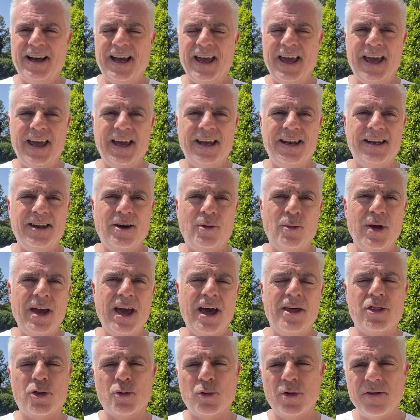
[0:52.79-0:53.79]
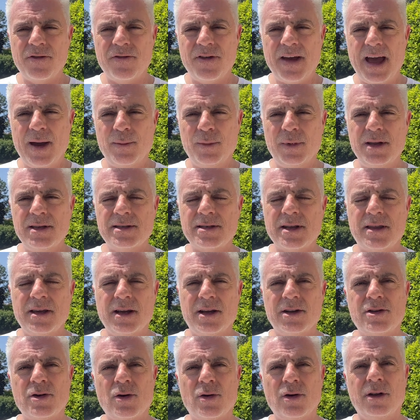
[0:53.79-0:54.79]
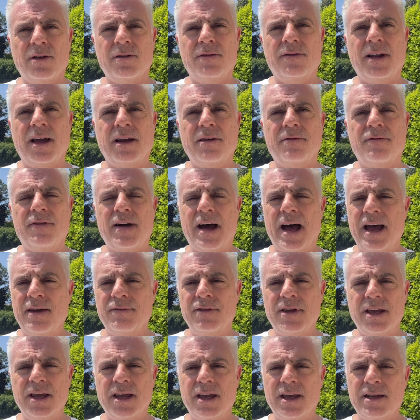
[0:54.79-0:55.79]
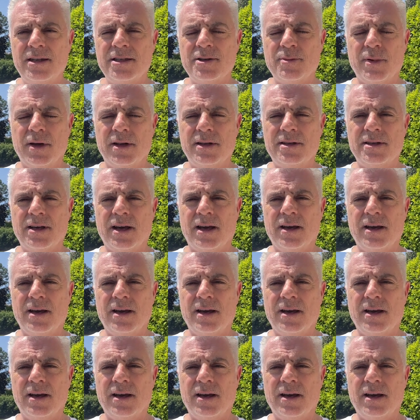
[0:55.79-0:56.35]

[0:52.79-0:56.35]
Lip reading: We had three families, I think a total of like five kids, but